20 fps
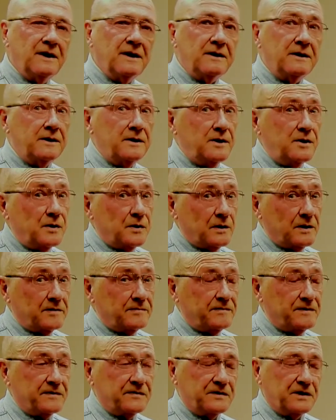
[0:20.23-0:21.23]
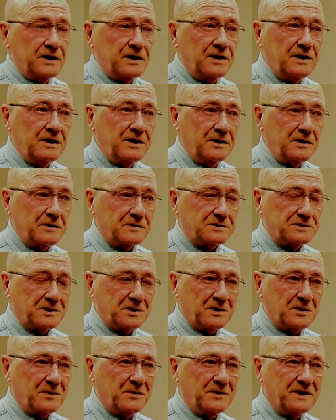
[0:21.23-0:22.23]
nearly 50 years
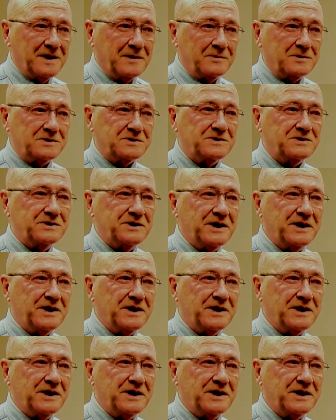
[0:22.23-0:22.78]
ago when I was